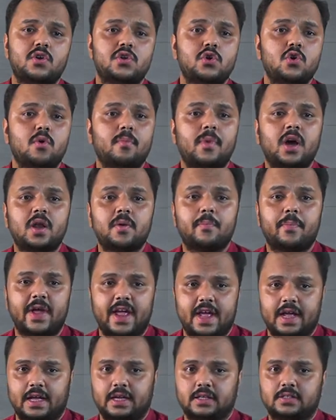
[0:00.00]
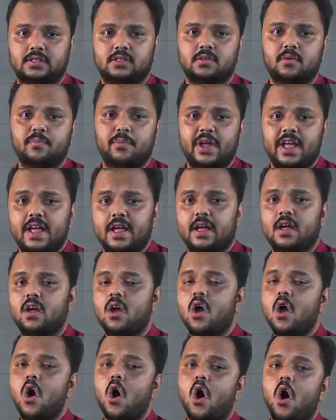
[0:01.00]
human being
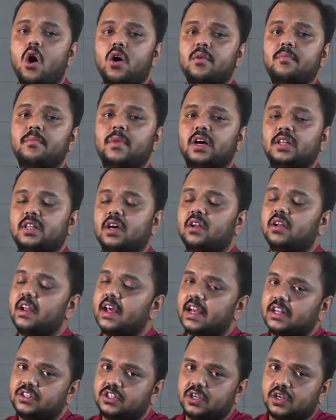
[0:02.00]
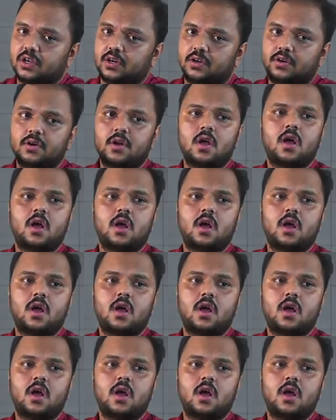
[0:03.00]
on Mother Nature.